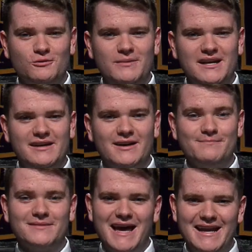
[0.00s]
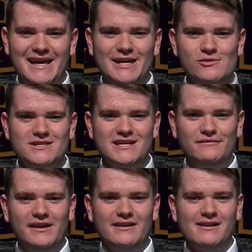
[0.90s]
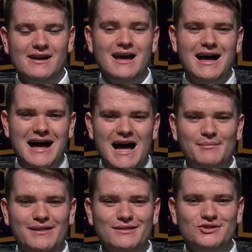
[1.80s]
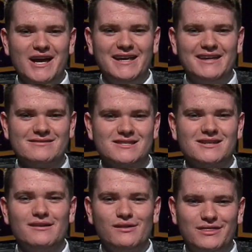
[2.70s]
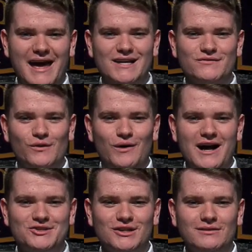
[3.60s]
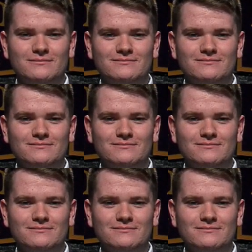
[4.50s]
media at AUTV. I'm Ethan Jenkins. Thanks for watching.